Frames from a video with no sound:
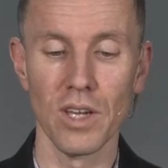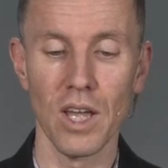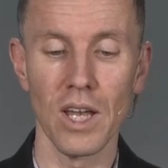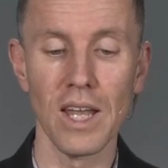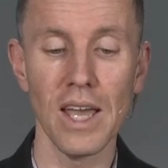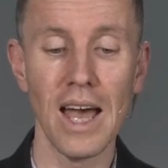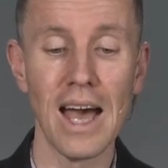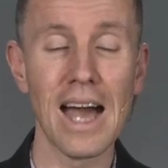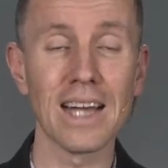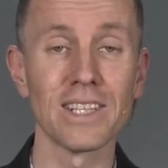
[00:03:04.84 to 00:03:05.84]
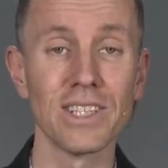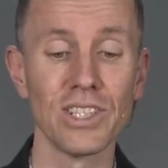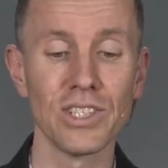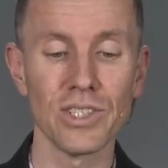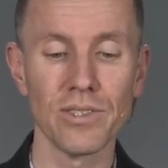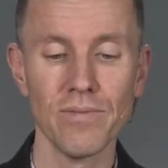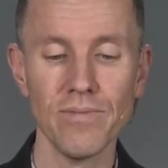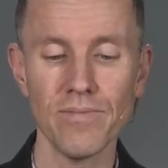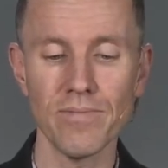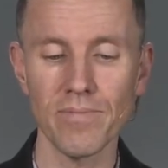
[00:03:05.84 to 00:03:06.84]
Le hakdish,
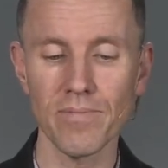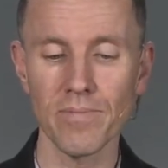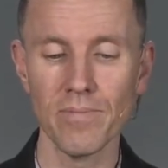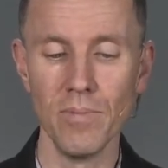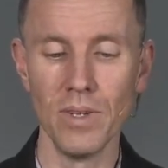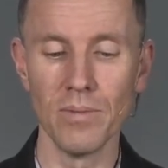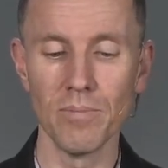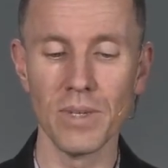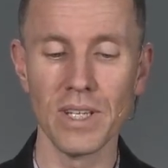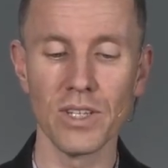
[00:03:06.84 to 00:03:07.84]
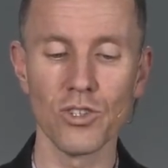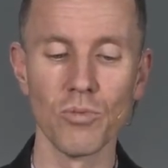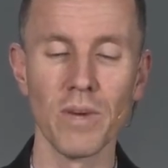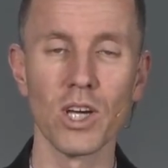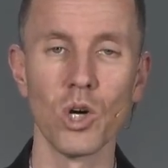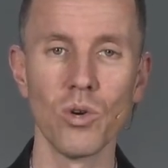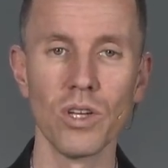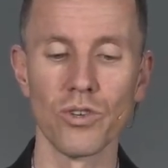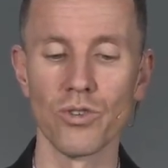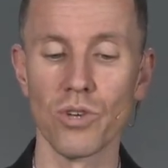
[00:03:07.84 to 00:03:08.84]
meaning to make holy
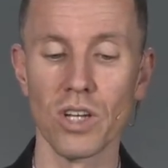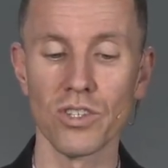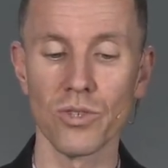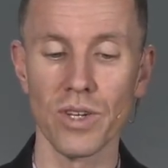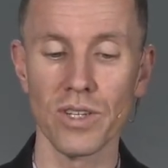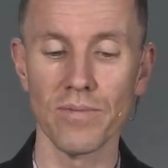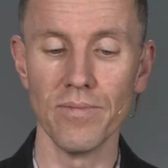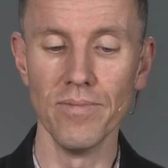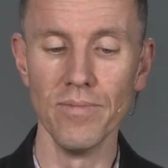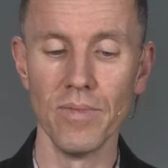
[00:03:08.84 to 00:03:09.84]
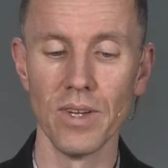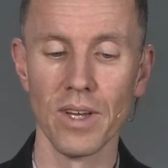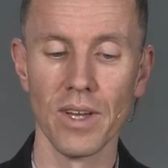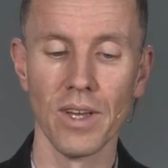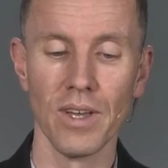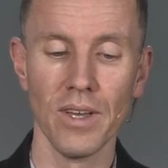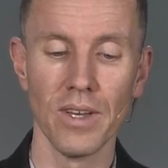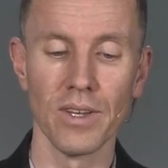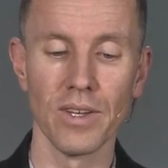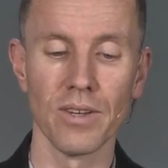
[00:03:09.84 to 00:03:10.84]
or to consecrate.
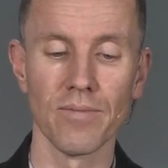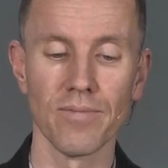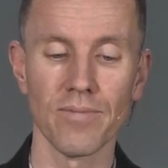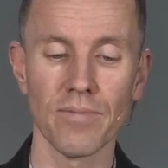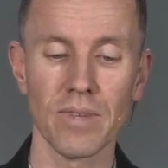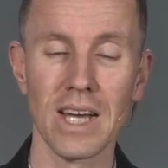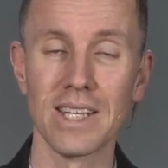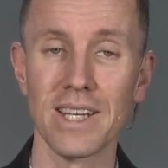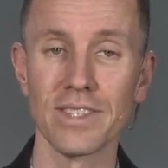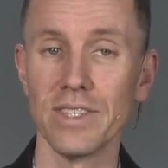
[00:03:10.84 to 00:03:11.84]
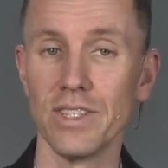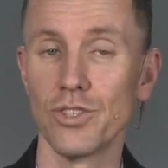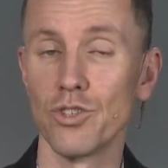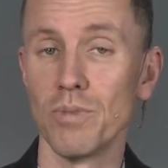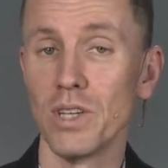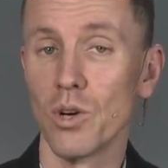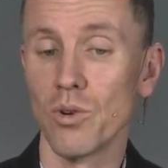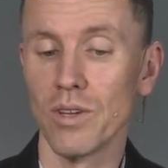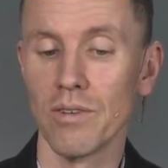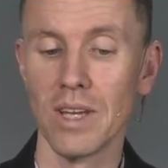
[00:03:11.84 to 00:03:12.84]
Kadesh is to be
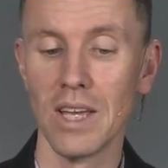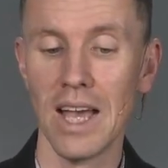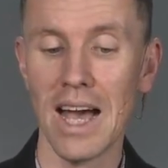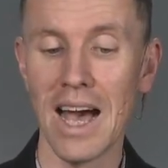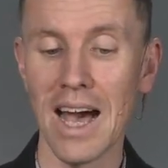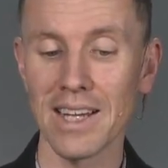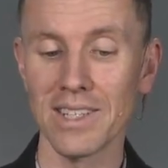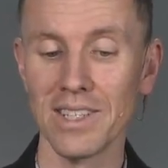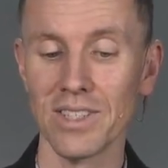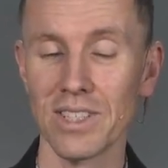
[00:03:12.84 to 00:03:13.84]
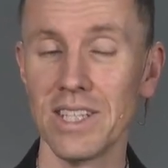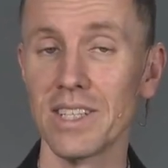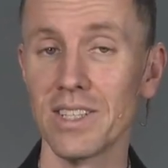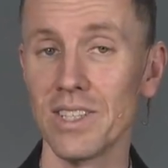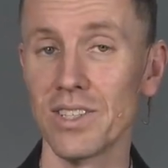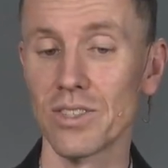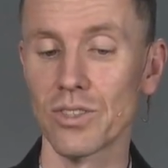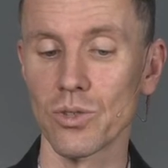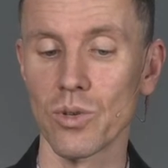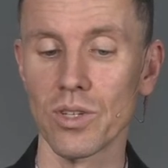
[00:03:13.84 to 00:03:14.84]
holy. Hakdish, hikdish,
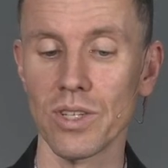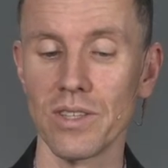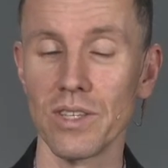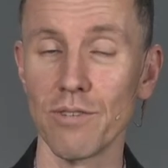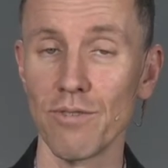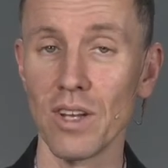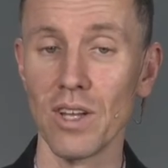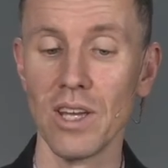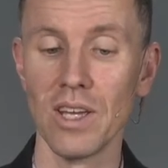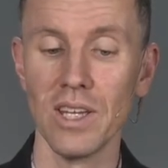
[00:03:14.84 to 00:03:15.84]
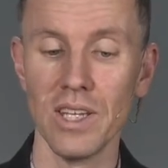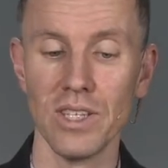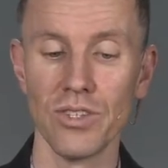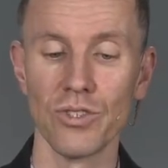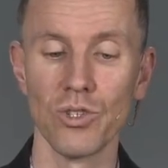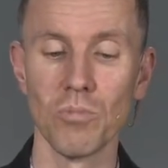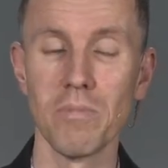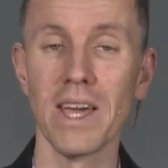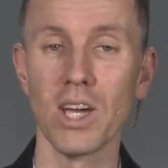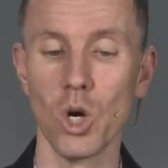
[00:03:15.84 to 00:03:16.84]
so on in the hifil, is to
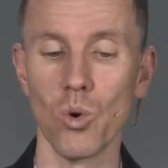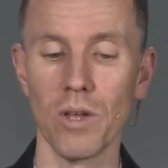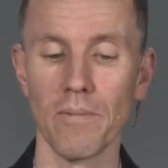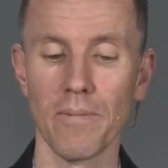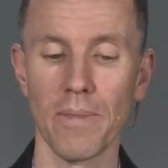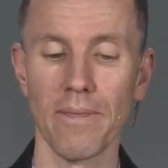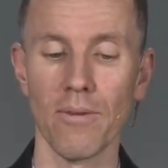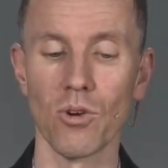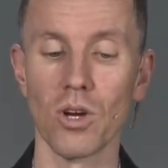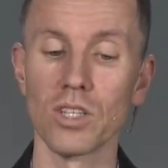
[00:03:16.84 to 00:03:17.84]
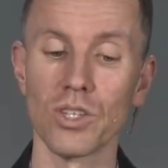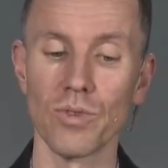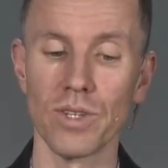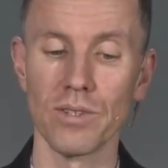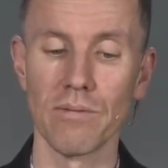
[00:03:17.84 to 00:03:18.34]
make holy or consecrate.